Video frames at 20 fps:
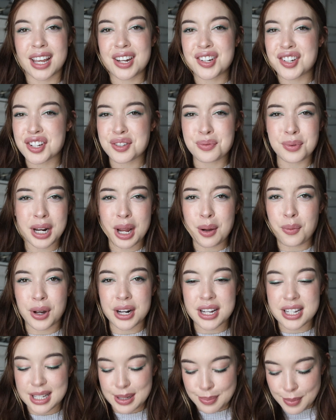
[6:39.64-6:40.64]
And just when I
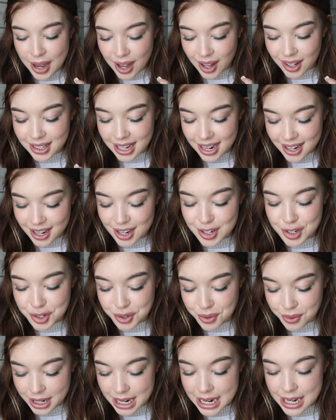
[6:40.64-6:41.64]
want to smell like a
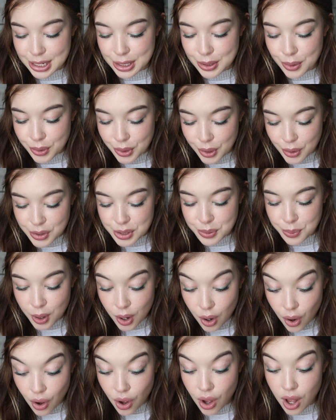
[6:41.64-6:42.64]
treat. So those
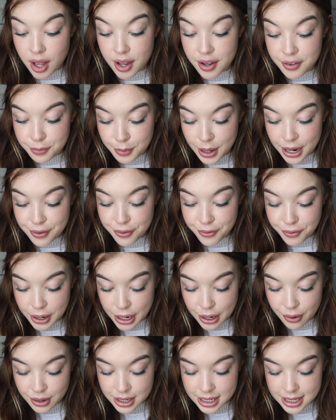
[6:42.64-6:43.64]
were all of my
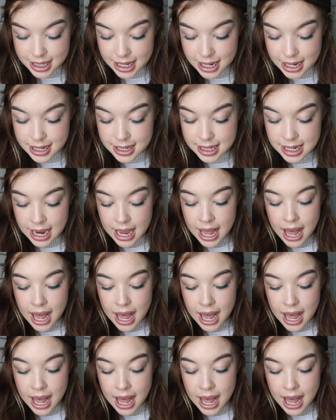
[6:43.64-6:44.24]
fragrances.